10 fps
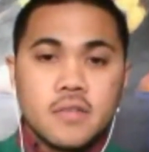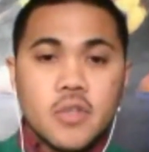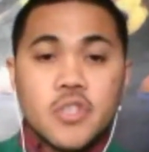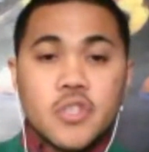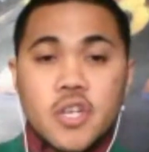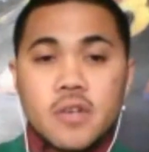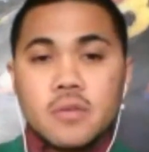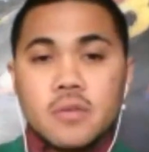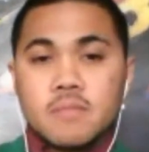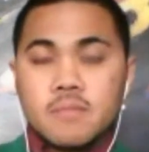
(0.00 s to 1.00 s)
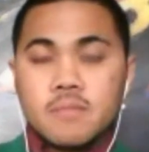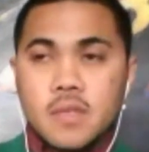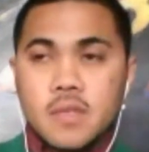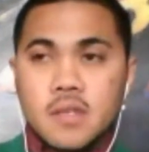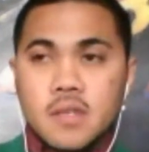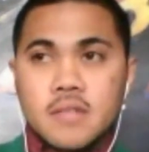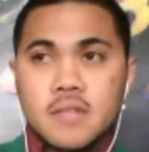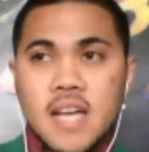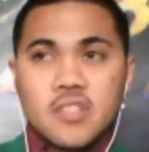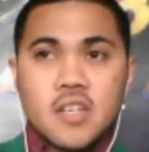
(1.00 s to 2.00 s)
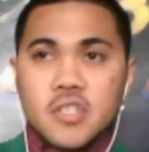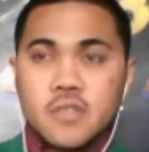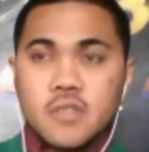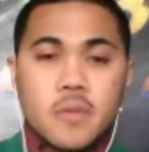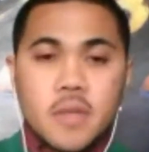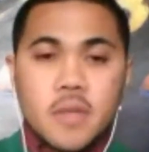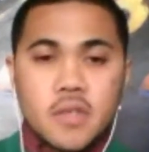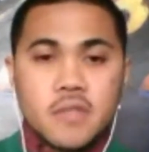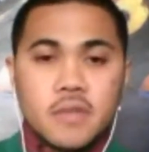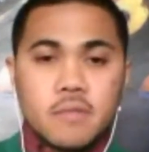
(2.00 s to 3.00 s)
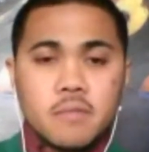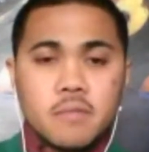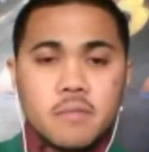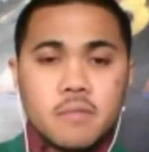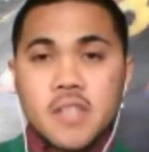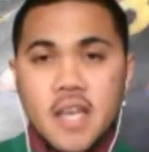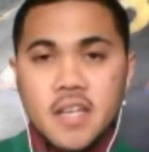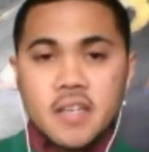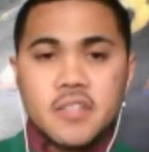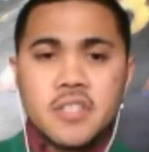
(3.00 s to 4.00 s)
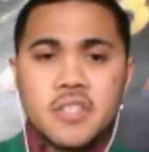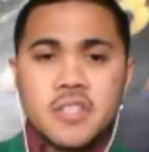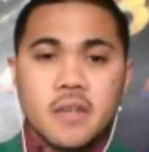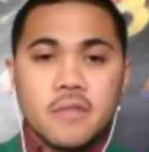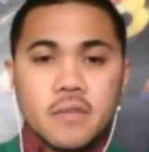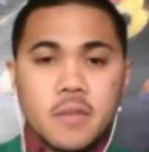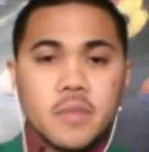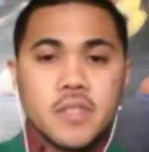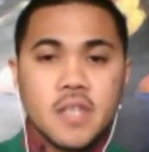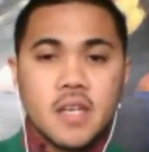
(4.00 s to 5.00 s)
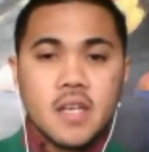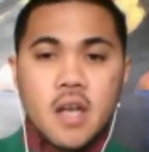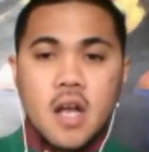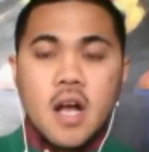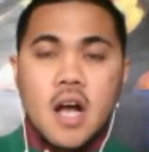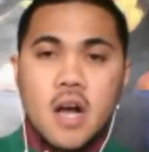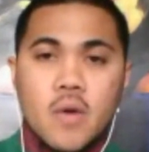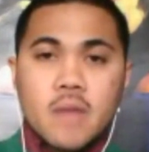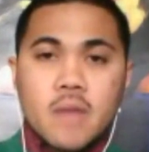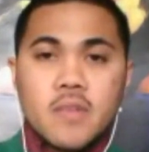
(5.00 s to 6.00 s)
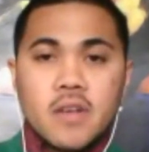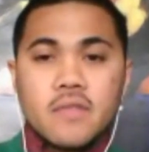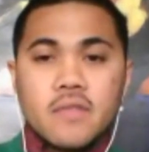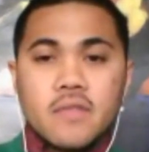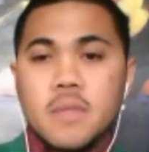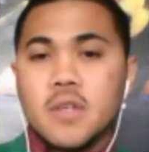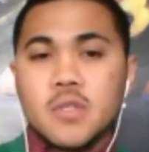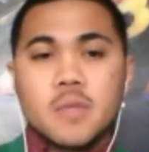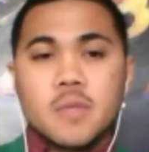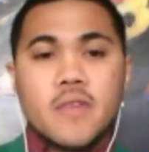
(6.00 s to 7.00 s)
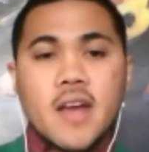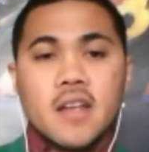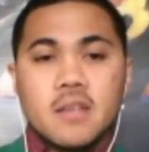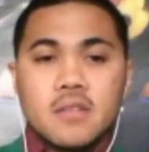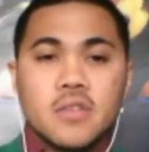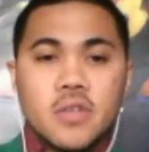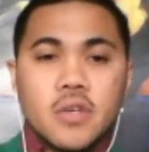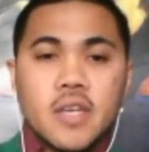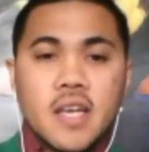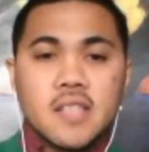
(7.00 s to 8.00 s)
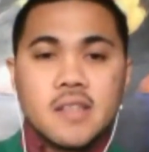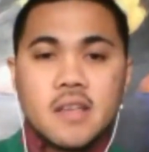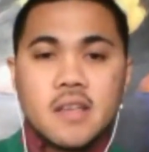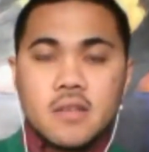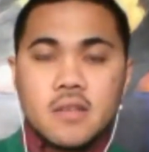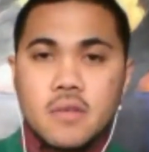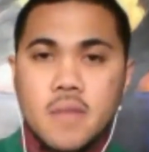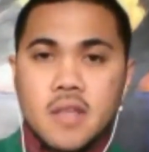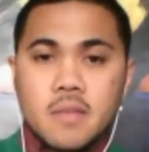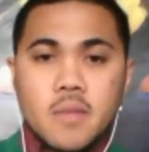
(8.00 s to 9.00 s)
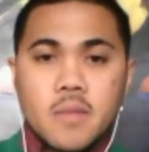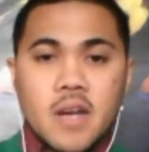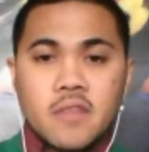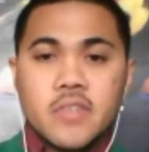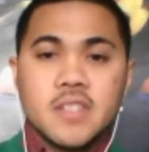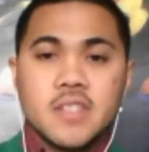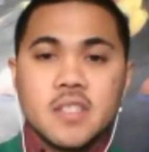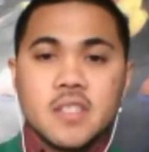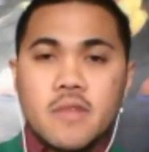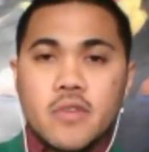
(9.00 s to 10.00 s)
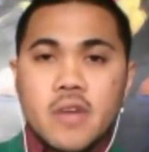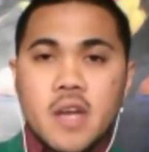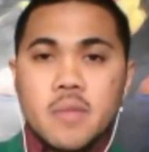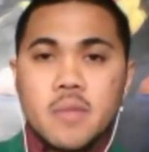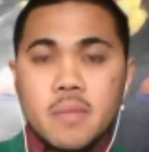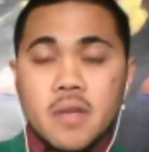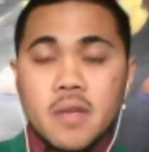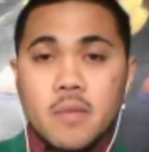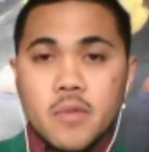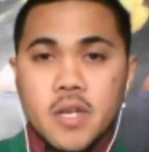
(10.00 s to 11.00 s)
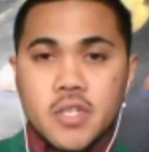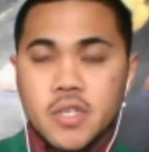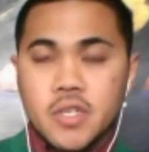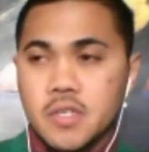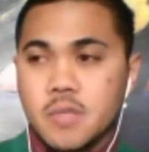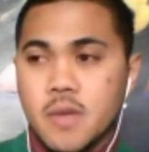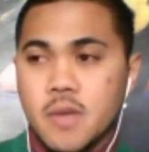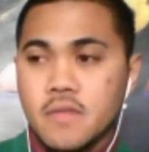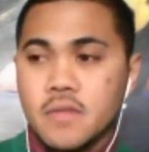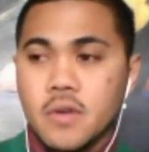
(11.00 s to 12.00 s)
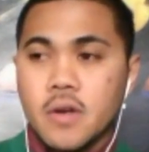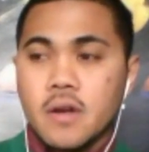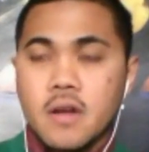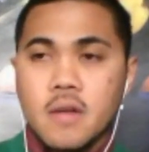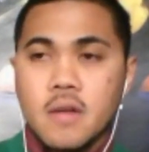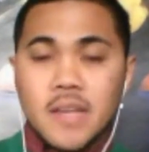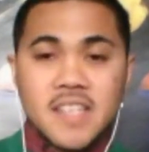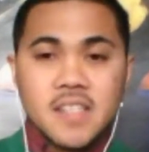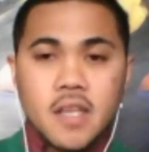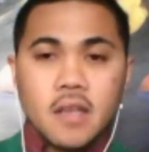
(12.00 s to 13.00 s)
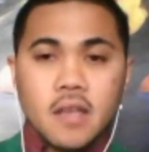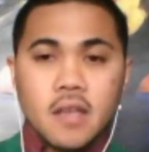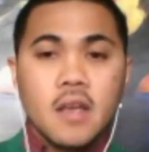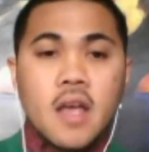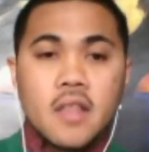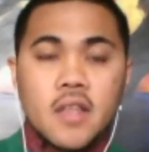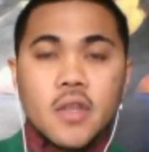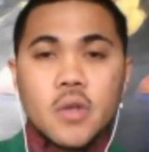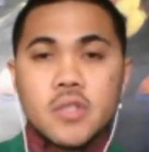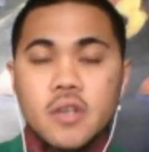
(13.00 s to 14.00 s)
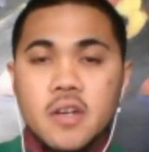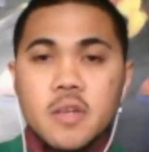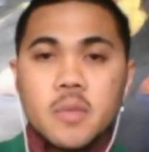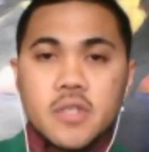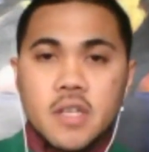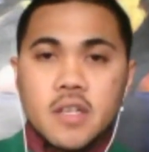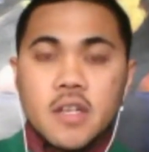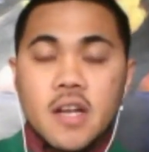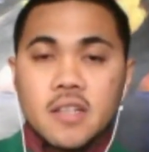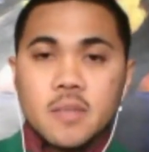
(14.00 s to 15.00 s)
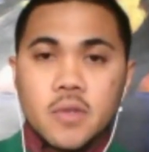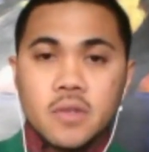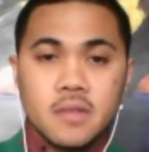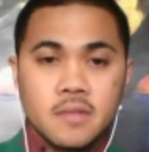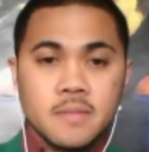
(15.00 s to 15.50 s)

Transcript: So in general, tax deduction for meals meals and entertainment are 50%. However, if the meals are provided to your guests, like you make them breakfast as part of your Airbnb operations, part of your listing, then those are 100% deductible.